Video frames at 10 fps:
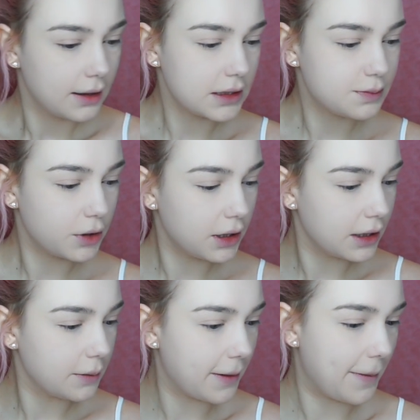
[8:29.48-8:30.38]
Let's put a
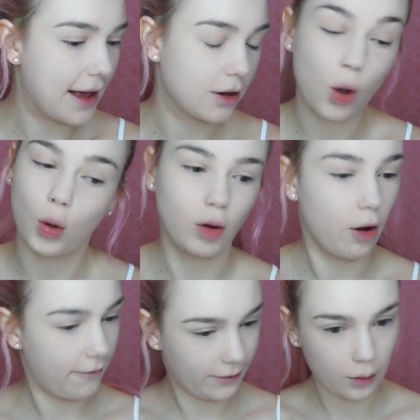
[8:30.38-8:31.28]
little bit of powder all
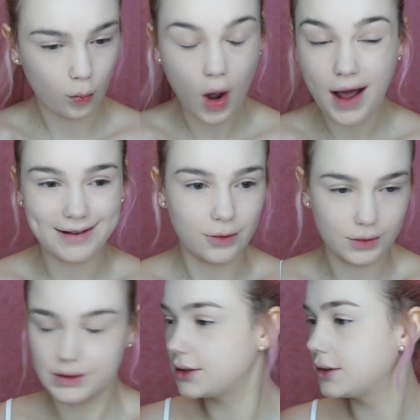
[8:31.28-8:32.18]
over, why
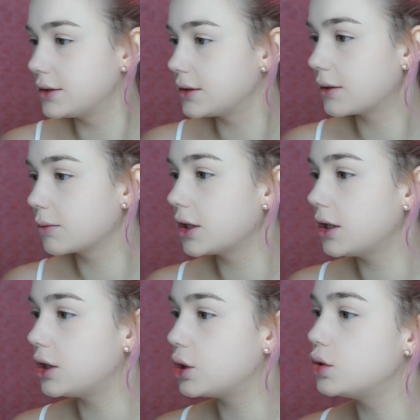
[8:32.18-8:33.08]
not? I'm going
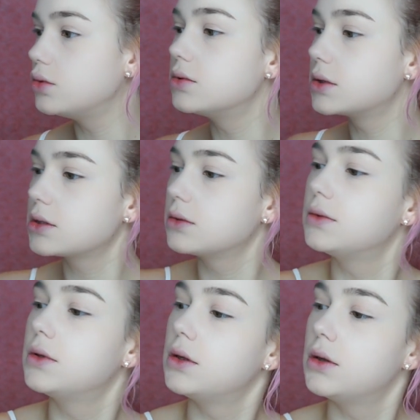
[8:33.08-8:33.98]
to use
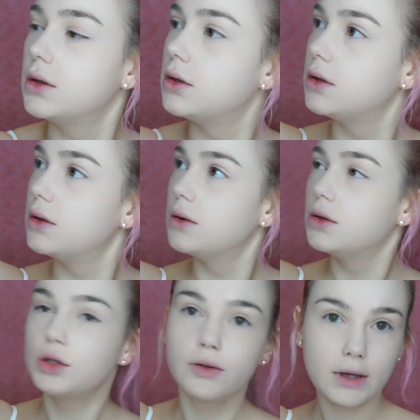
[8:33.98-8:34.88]

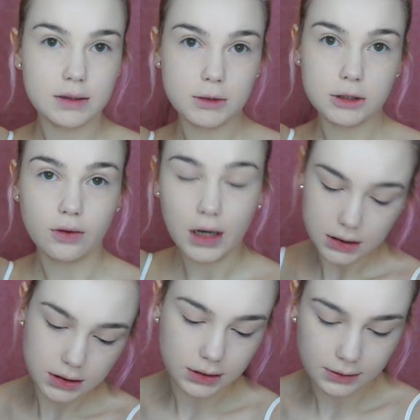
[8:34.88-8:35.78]
Too Faced
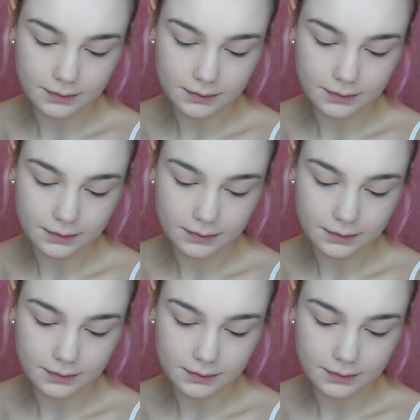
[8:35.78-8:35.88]
Misdirect.